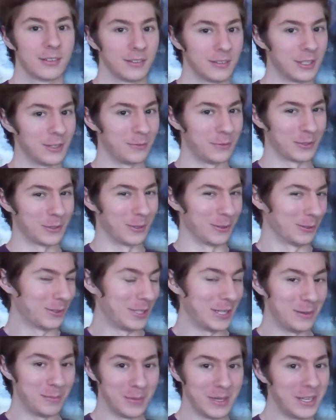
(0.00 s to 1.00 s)

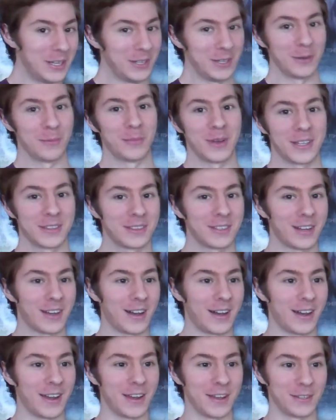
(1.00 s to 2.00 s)
difficulty, medium at the
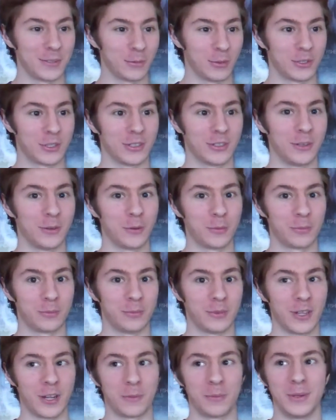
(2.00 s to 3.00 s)
highest, which I know
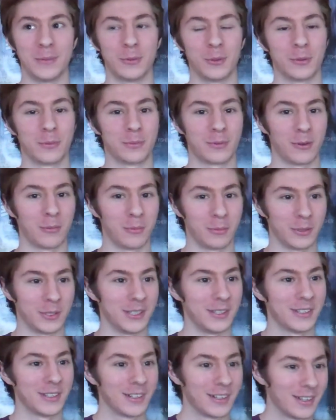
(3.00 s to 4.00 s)
a lot of people will
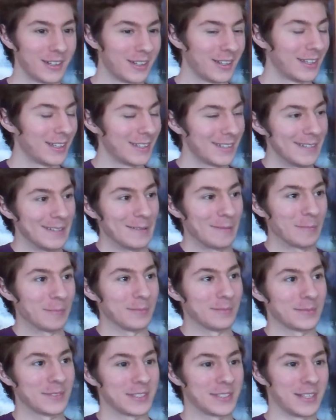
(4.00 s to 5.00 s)
probably
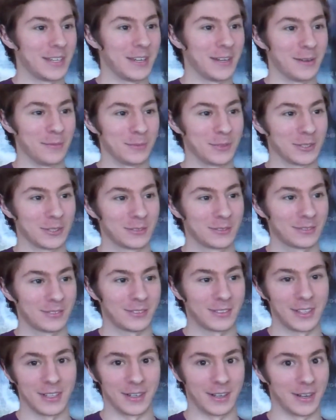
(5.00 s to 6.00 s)
say
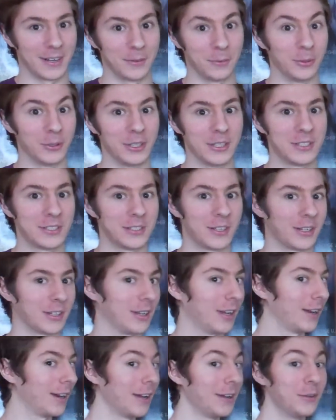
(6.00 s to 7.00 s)
that I really suck,
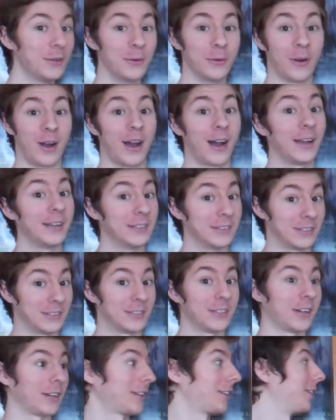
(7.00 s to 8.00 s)
and I do. I
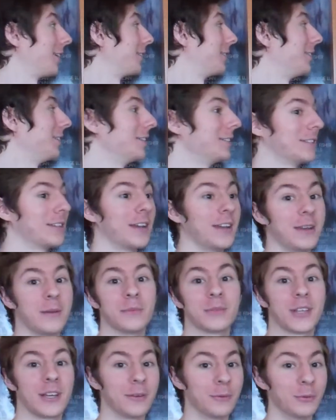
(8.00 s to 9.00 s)
suck at these
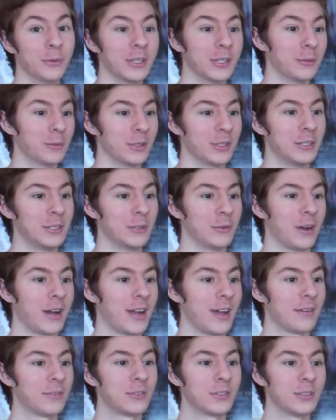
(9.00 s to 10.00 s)
games. I really, really do. I
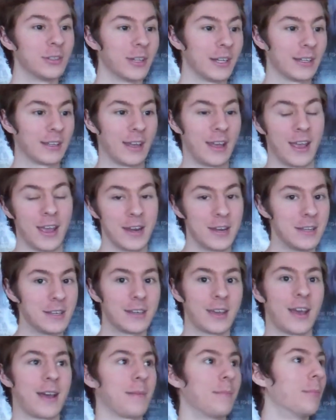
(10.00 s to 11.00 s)
have to like
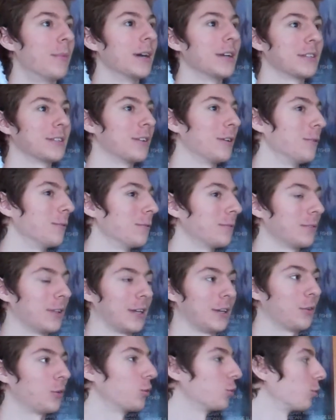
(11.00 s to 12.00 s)
handicap myself
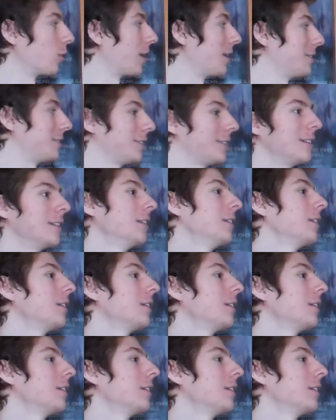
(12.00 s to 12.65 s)
like crazy